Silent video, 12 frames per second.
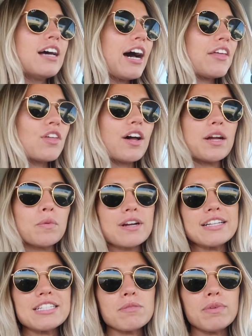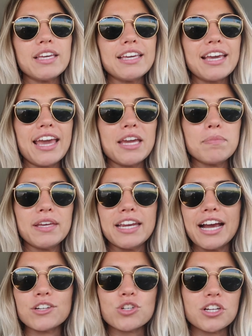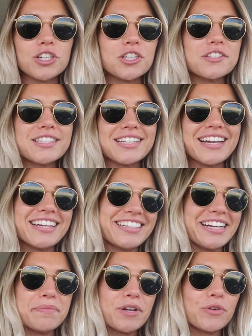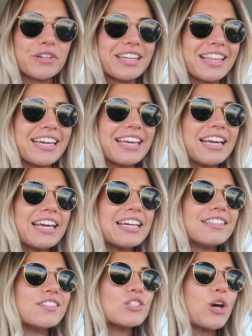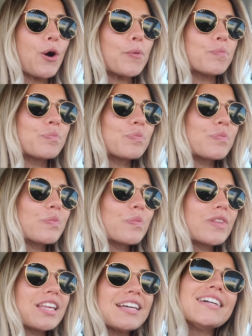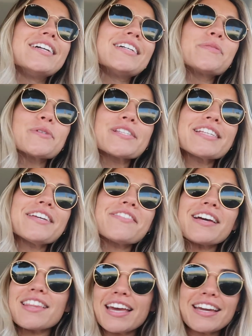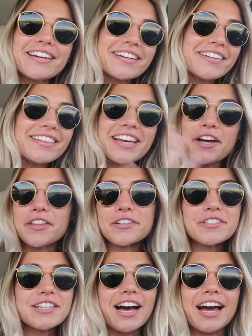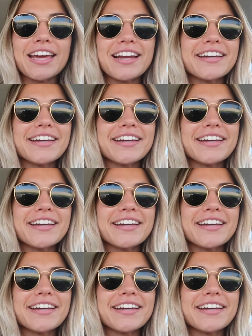I thought I wanted to be a pediatric nurse, and I ended up not really liking it, so we'll see if I like the other side.